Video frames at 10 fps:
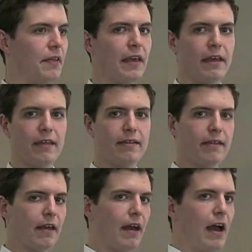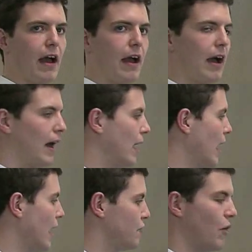these
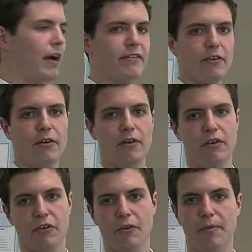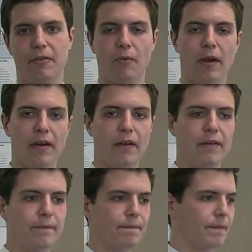hydroxyl groups
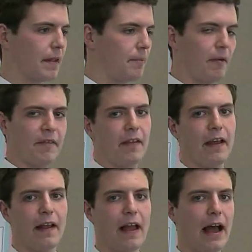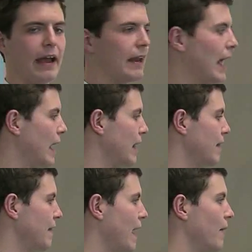will perfectly align,
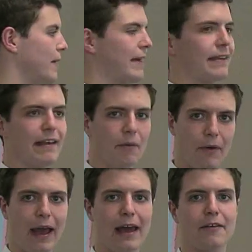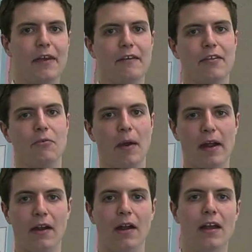and that will kind of give us
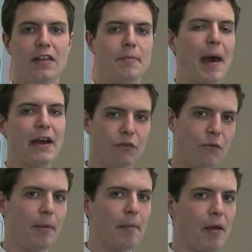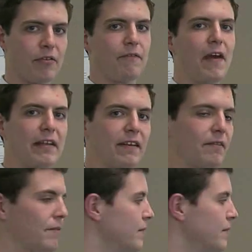where the batteries will be most effective.